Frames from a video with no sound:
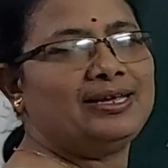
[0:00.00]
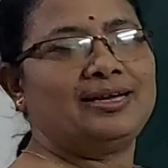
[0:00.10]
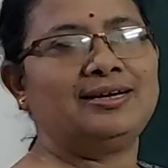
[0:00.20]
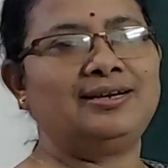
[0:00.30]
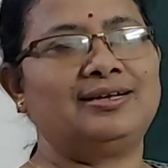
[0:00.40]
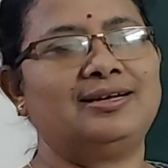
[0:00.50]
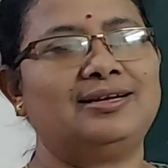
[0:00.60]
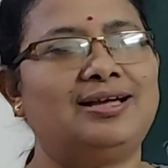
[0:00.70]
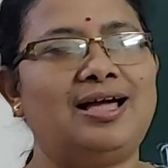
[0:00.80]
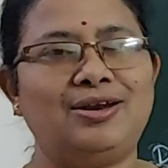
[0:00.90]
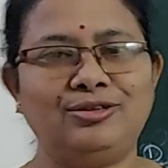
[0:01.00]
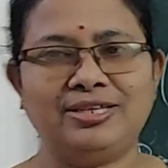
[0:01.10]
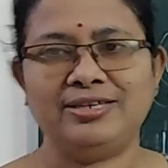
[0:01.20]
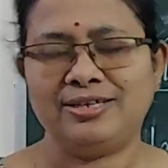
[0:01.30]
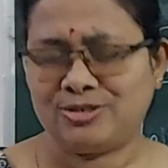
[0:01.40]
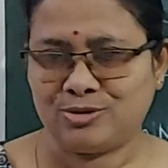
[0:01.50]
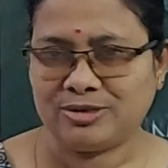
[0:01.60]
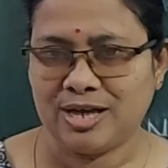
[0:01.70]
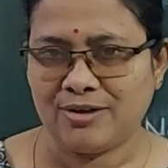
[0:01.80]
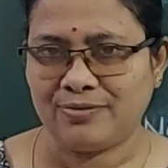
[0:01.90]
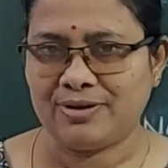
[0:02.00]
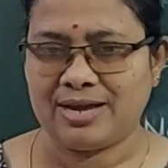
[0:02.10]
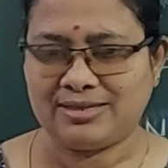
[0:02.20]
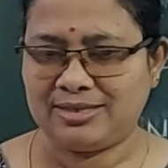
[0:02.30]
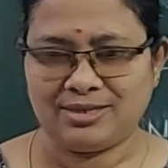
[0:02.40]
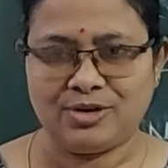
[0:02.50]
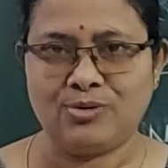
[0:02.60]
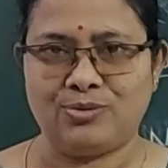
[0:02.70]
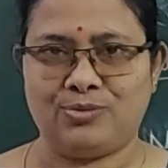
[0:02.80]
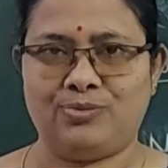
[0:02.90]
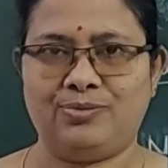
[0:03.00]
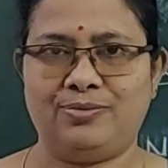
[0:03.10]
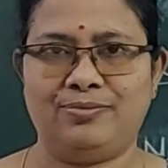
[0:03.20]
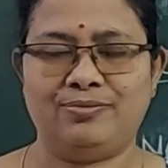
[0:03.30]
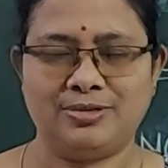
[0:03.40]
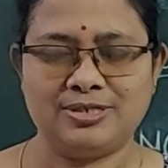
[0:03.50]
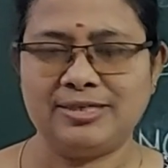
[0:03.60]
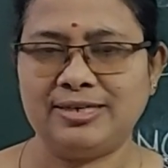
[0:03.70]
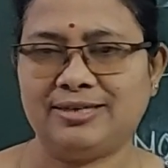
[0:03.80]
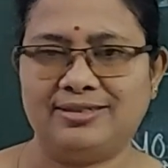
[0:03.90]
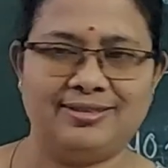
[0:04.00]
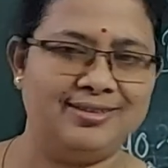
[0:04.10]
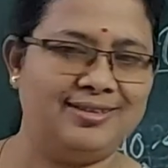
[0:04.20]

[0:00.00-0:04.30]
clear? Are you thinking so tough? I think no. Isn't it?